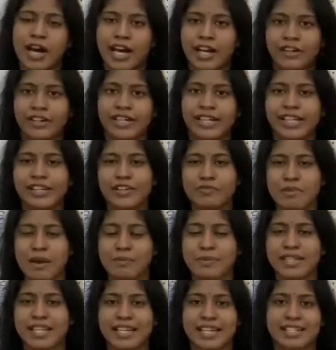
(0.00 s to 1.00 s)
really
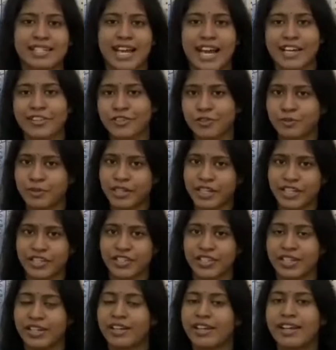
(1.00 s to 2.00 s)
remember that it's
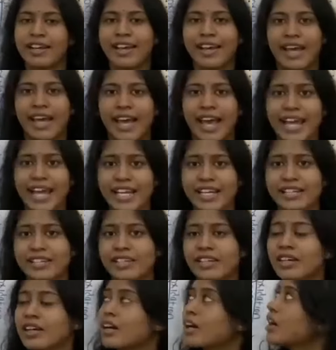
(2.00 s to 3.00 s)
isomeration. And
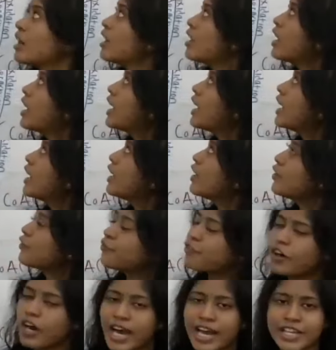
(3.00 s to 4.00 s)

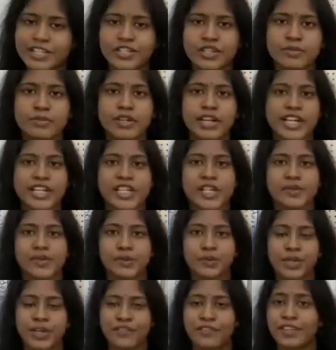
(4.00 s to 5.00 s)
for isomeration, you
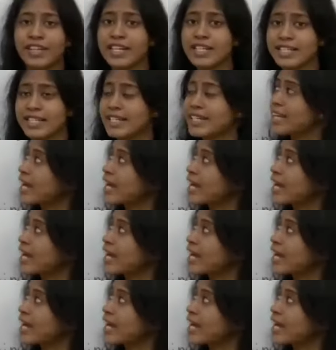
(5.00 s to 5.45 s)
would have learned in